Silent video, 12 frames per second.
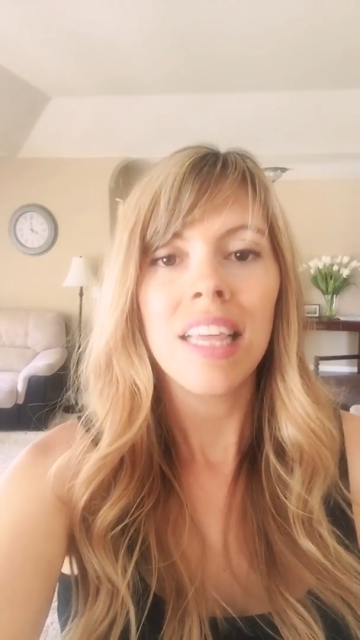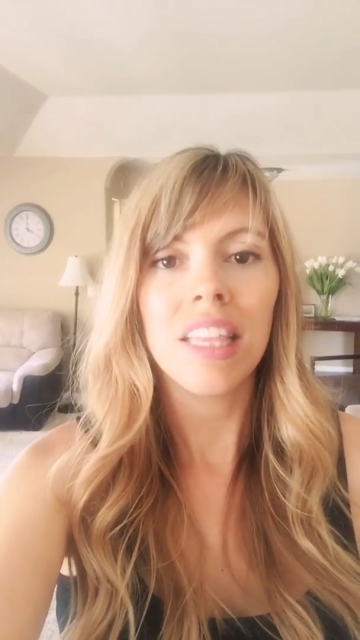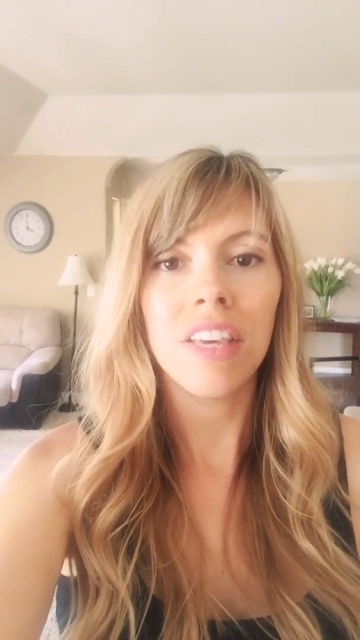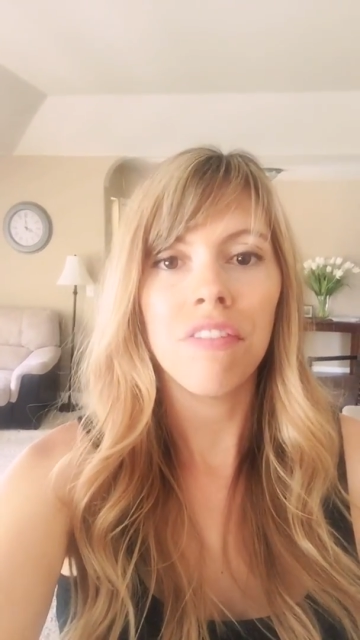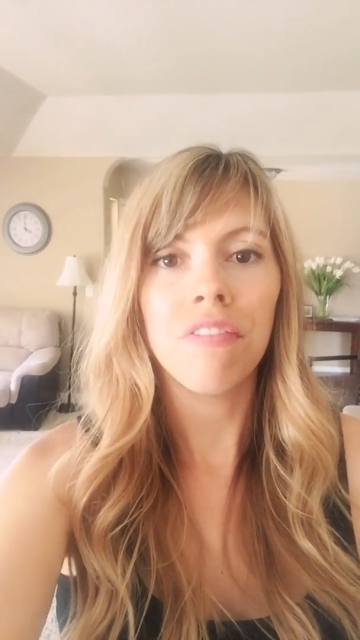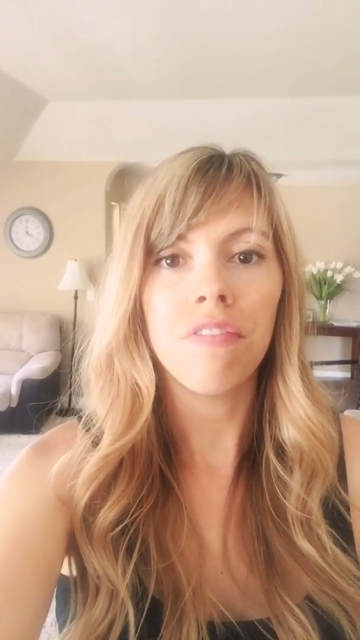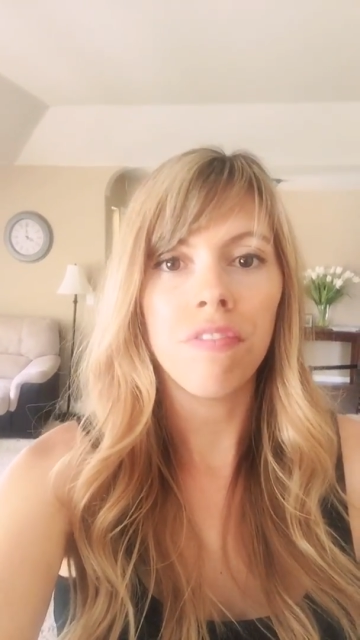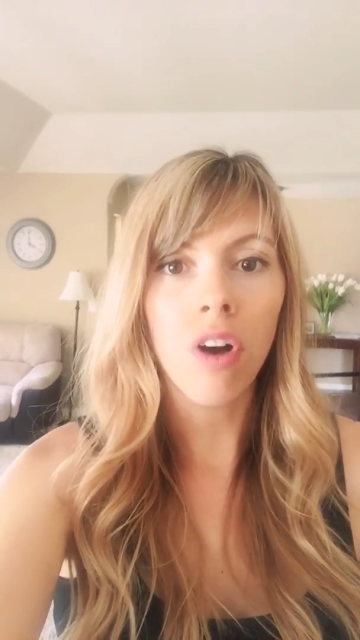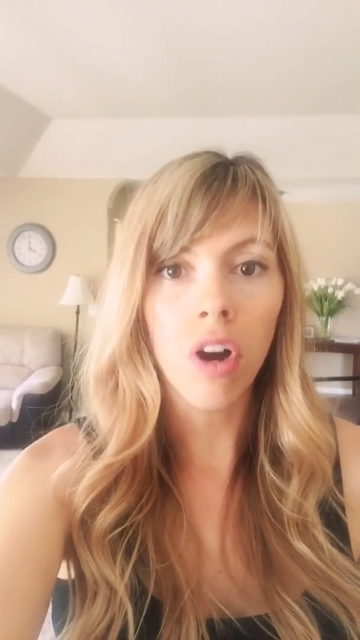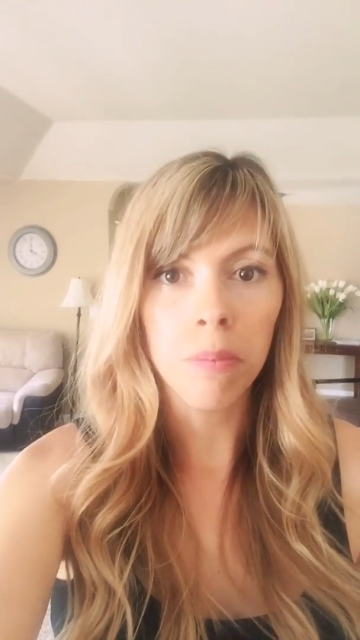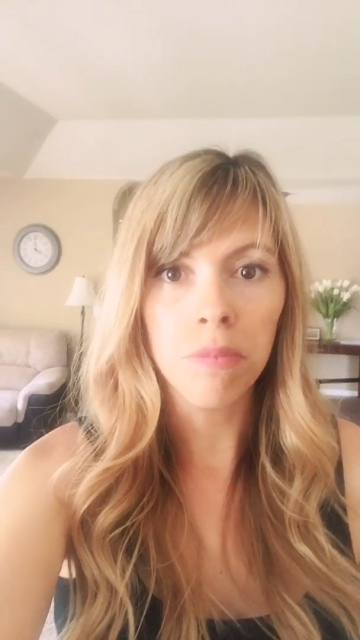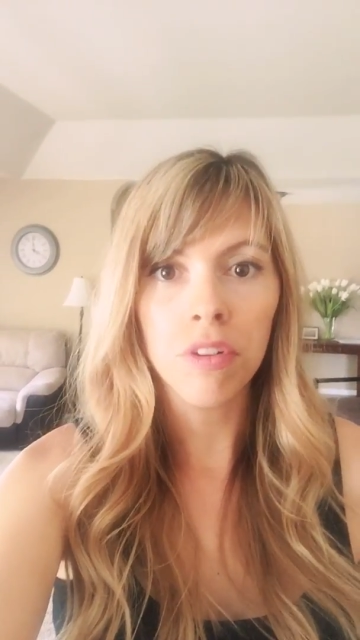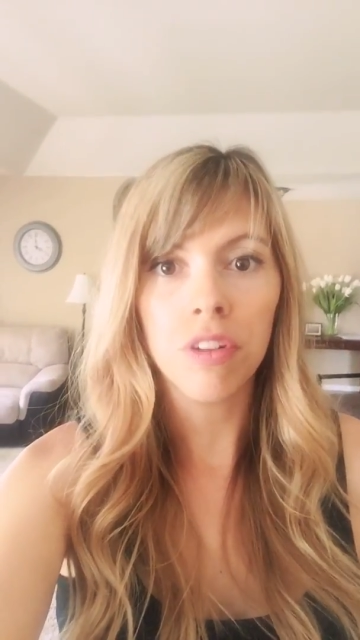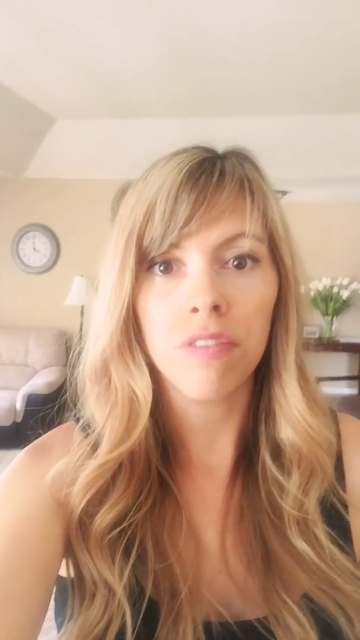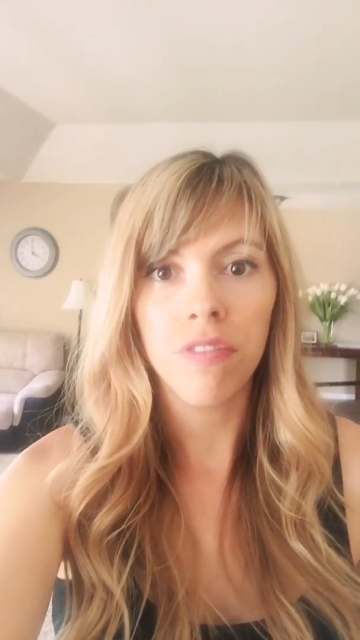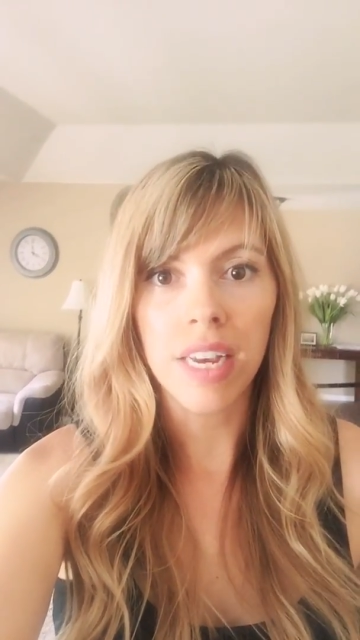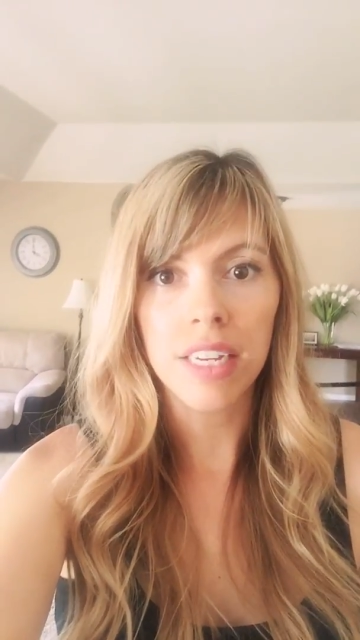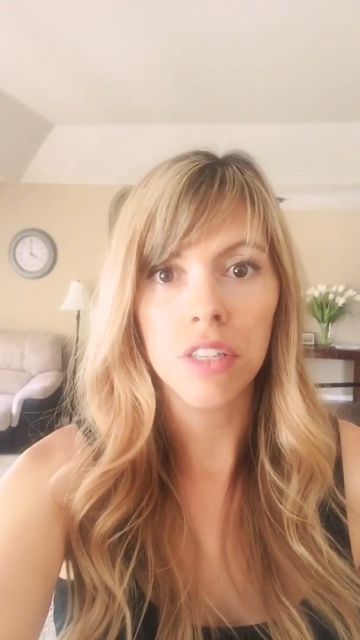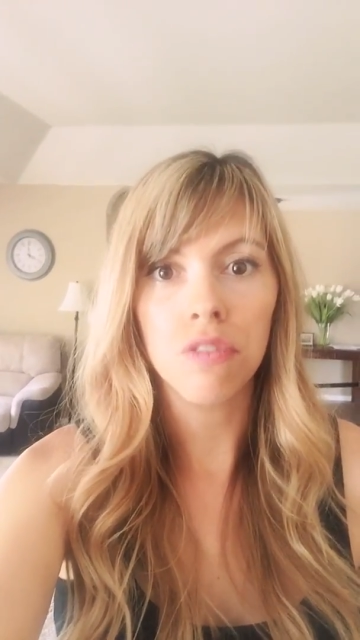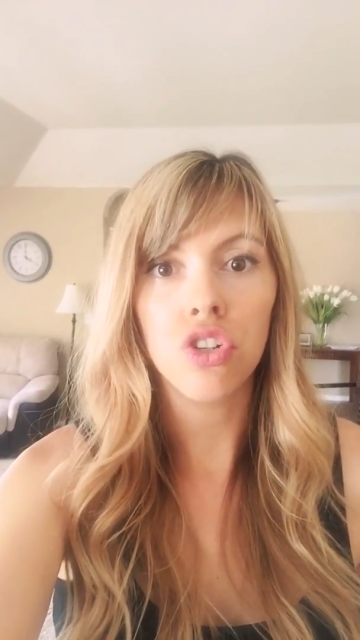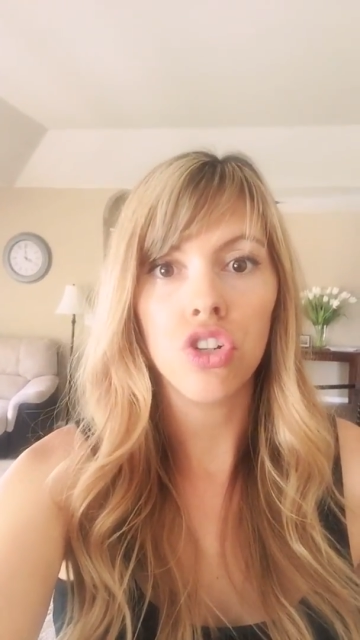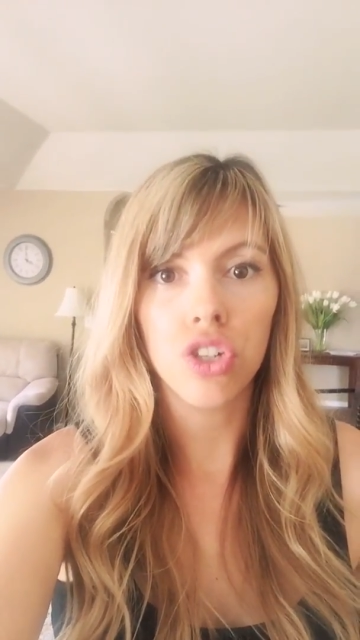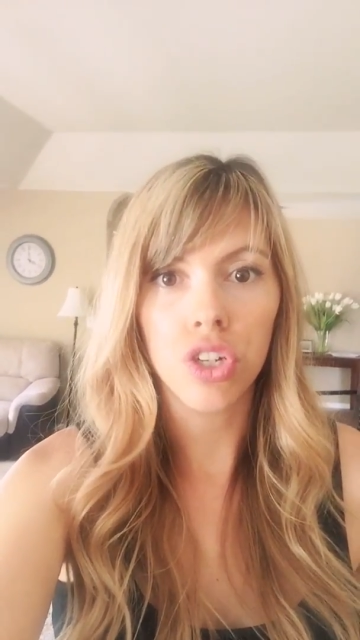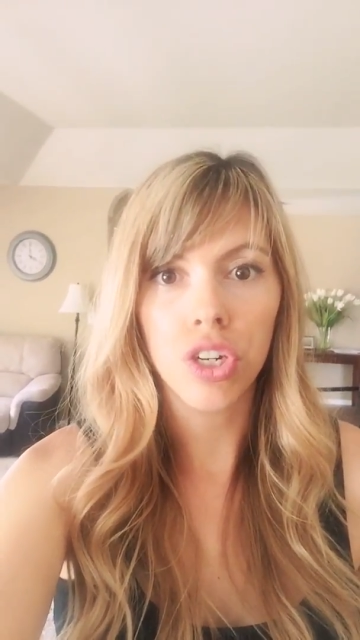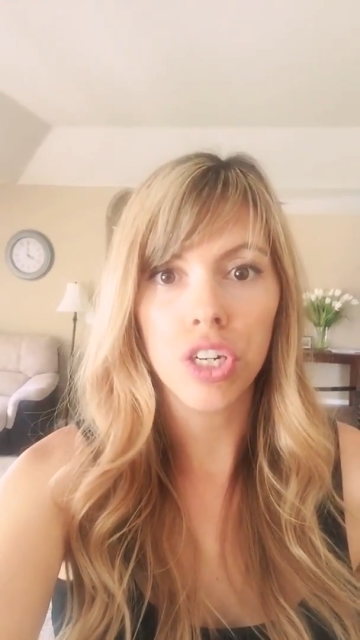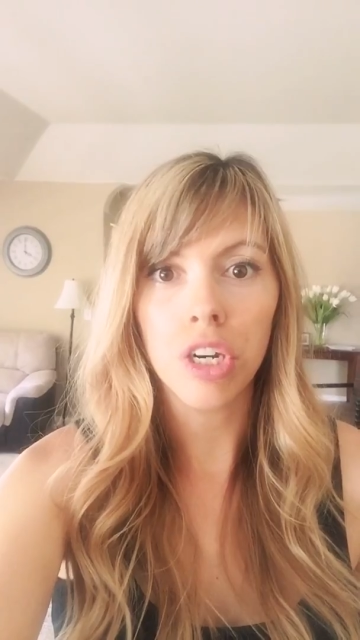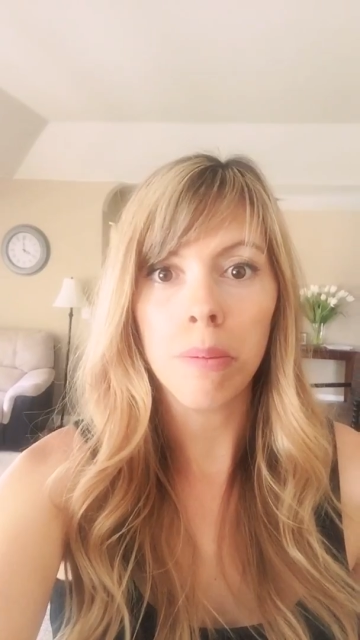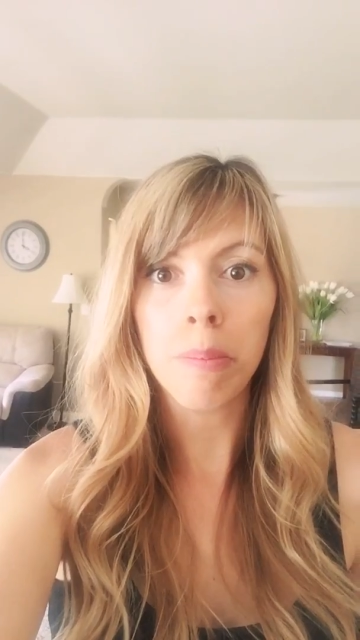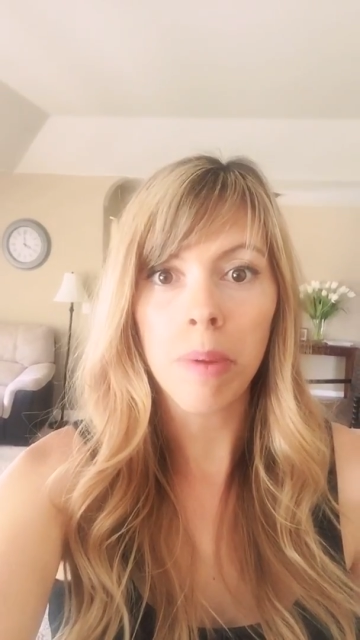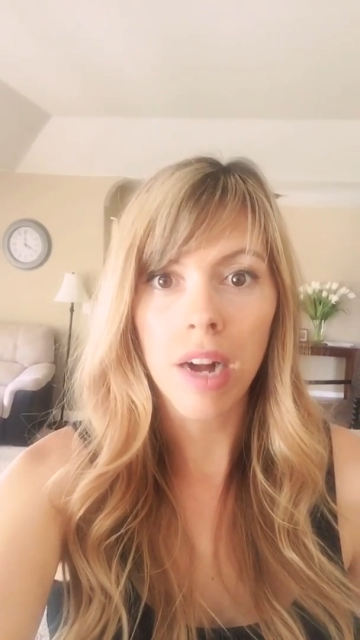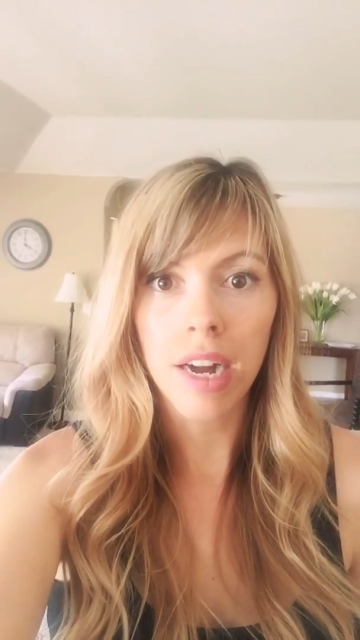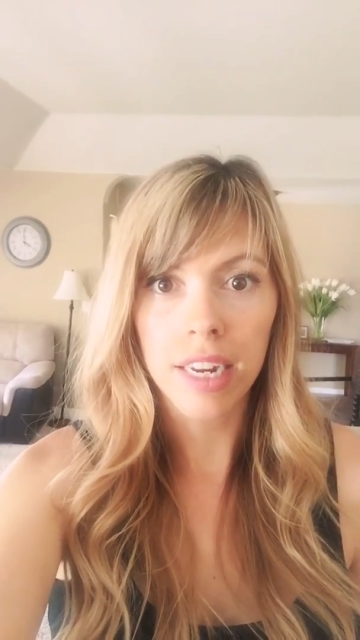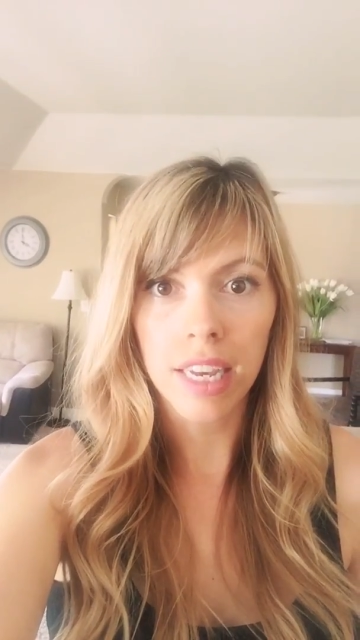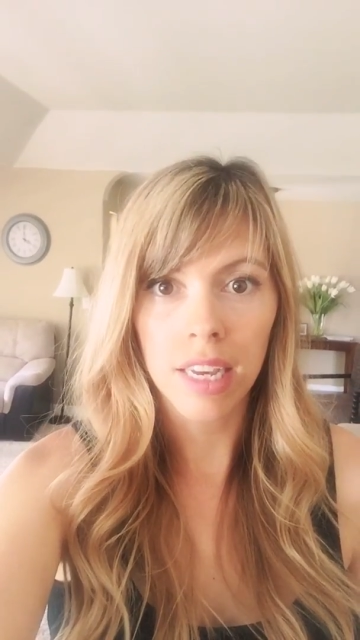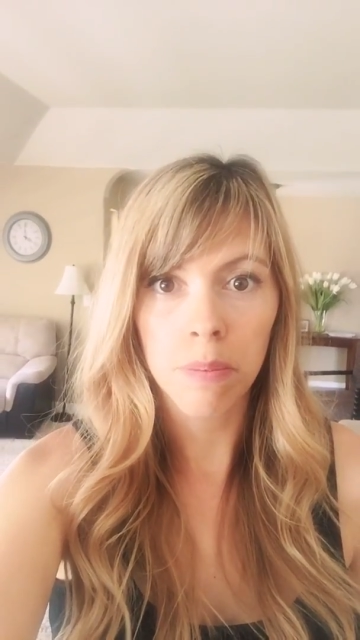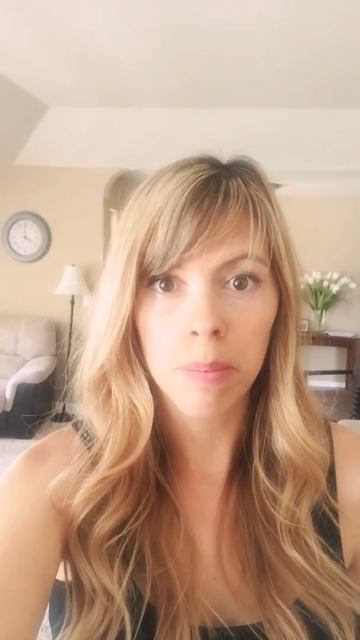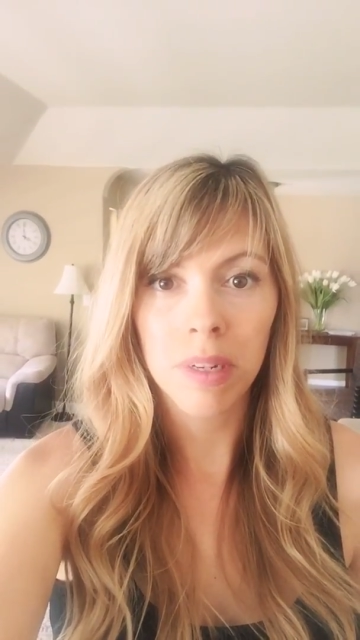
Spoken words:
the harmful effects of sugar in your body,